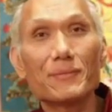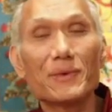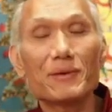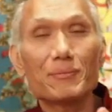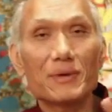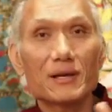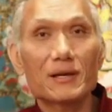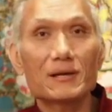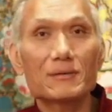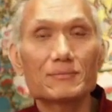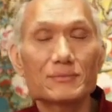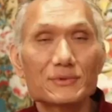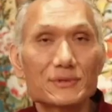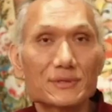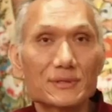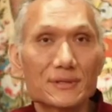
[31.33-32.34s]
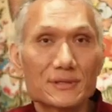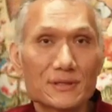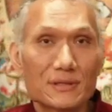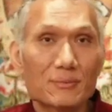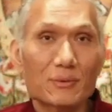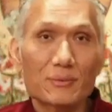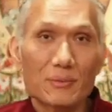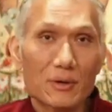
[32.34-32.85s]
may becomes
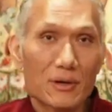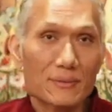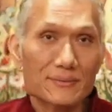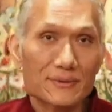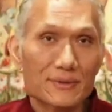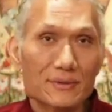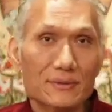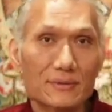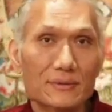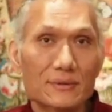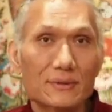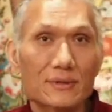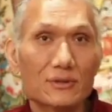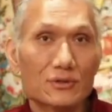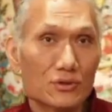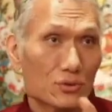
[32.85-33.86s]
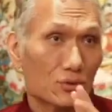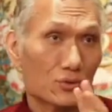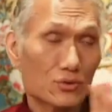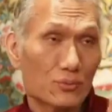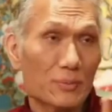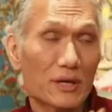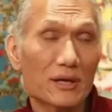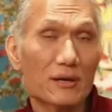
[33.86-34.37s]
some of the obstacles. So
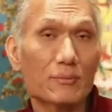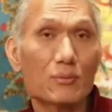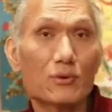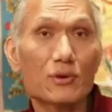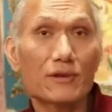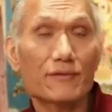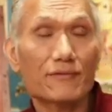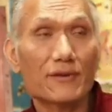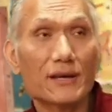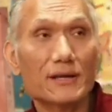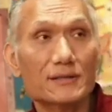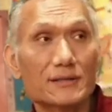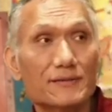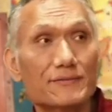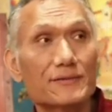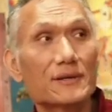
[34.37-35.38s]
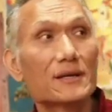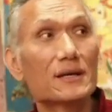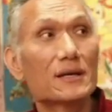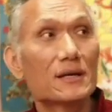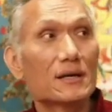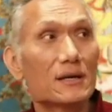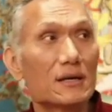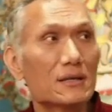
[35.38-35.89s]
to make it more effective,
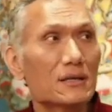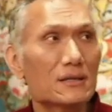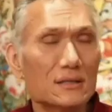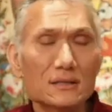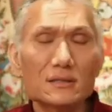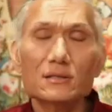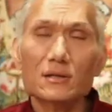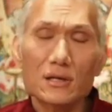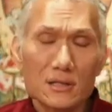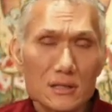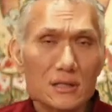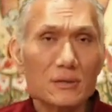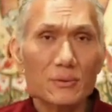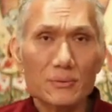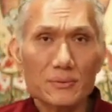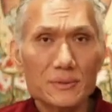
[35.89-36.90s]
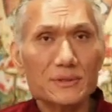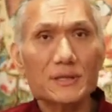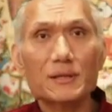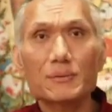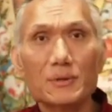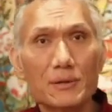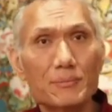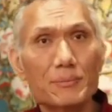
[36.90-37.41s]
I think this concept of
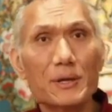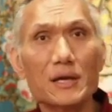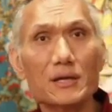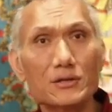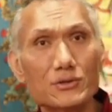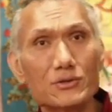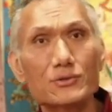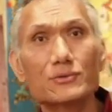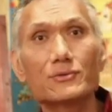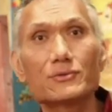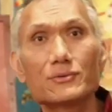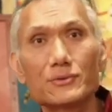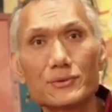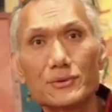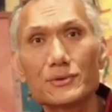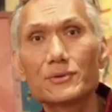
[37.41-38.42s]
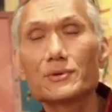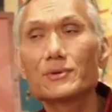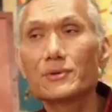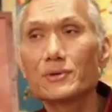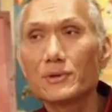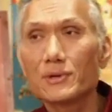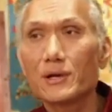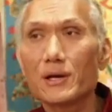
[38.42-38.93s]
self-compassion,
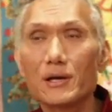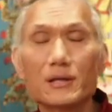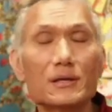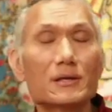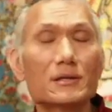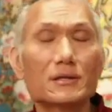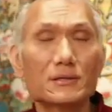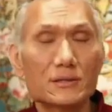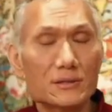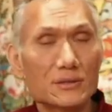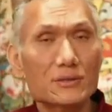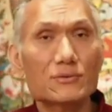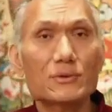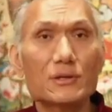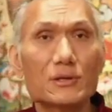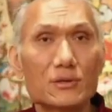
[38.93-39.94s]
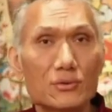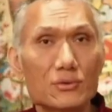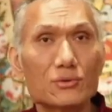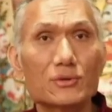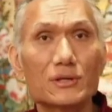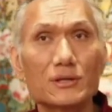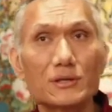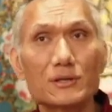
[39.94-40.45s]
I think this is really
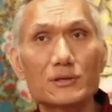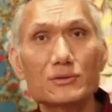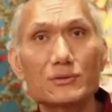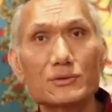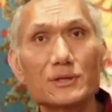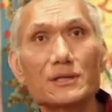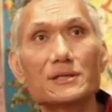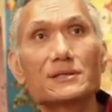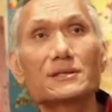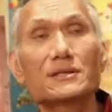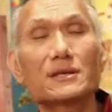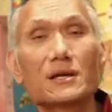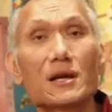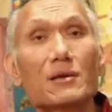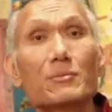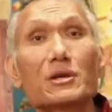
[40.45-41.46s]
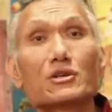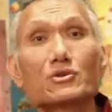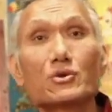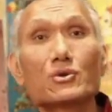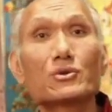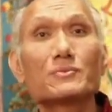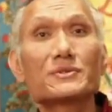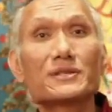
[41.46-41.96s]
good in today's karmic
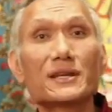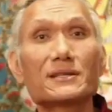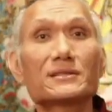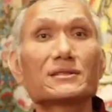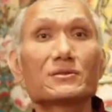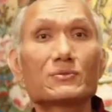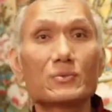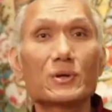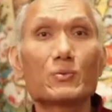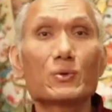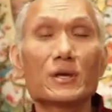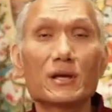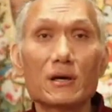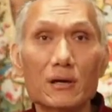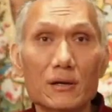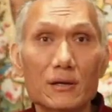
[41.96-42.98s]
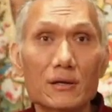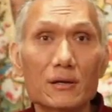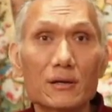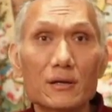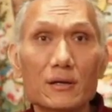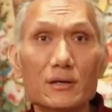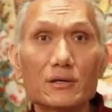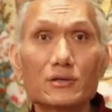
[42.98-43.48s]
circumstances where we are.
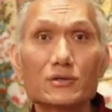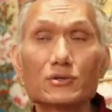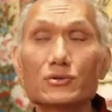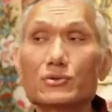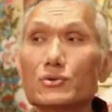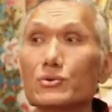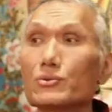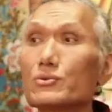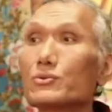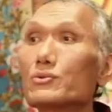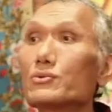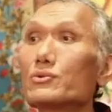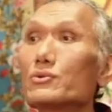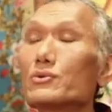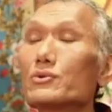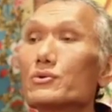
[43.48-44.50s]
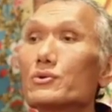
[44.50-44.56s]
So